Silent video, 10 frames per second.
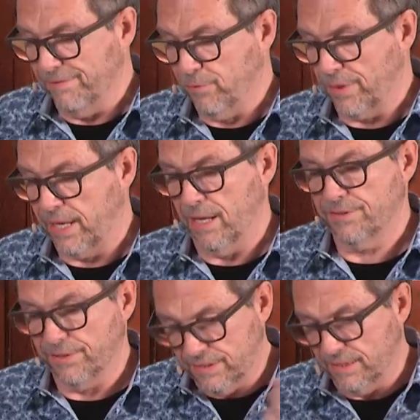him before the
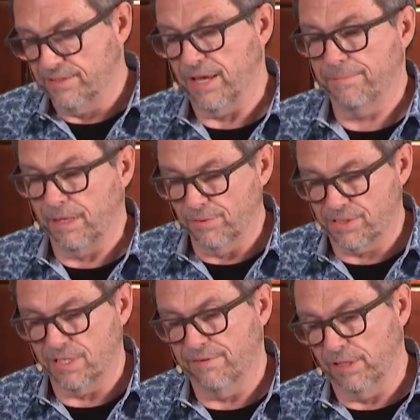council. They did the same thing with
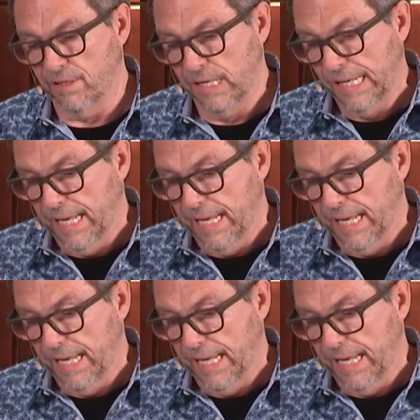Stephen.